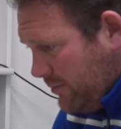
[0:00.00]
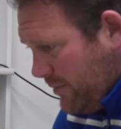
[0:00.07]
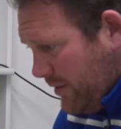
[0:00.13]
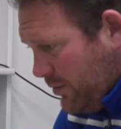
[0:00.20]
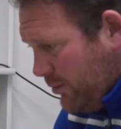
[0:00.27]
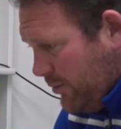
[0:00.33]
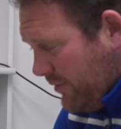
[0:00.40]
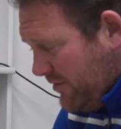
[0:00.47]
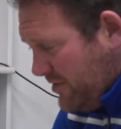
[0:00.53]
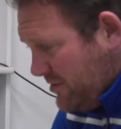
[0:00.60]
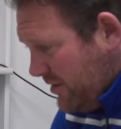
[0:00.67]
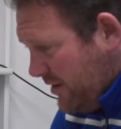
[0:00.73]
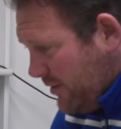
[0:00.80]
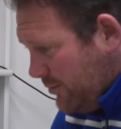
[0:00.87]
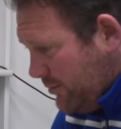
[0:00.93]
Bill with his
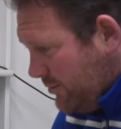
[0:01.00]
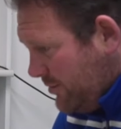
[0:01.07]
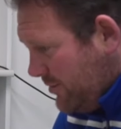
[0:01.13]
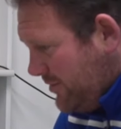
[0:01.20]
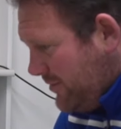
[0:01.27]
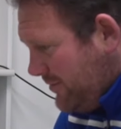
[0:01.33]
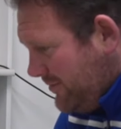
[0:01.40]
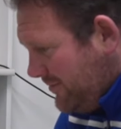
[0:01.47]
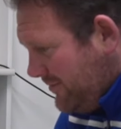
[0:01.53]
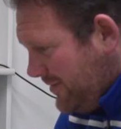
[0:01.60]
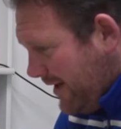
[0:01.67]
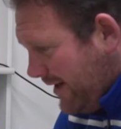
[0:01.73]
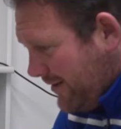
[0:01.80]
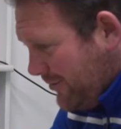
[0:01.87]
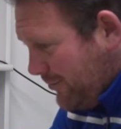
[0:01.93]
nose,
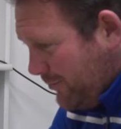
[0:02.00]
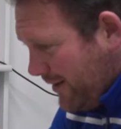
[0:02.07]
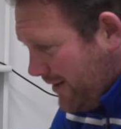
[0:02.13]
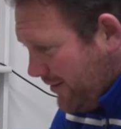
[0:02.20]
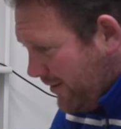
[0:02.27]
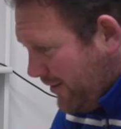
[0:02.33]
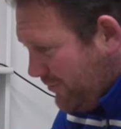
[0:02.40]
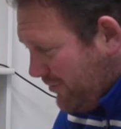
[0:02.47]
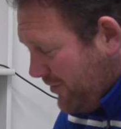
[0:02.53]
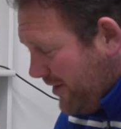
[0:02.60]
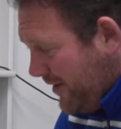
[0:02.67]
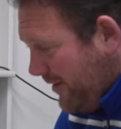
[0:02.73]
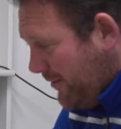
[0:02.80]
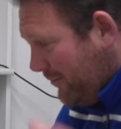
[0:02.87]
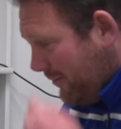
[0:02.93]
Dagnall wet half an
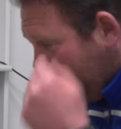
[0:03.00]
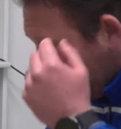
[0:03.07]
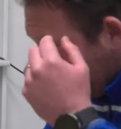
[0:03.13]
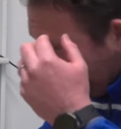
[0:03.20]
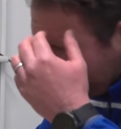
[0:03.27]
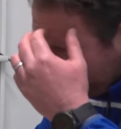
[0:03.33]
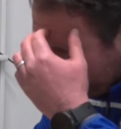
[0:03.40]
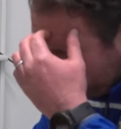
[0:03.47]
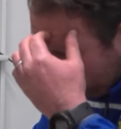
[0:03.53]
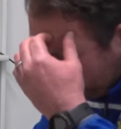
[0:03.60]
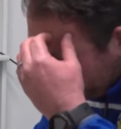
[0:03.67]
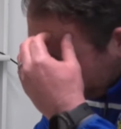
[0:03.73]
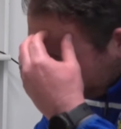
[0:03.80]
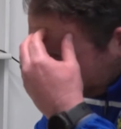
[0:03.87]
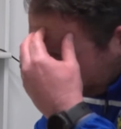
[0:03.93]
ear,
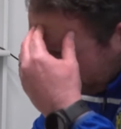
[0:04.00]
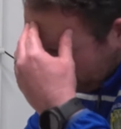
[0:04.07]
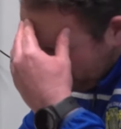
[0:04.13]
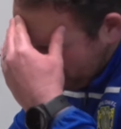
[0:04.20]
and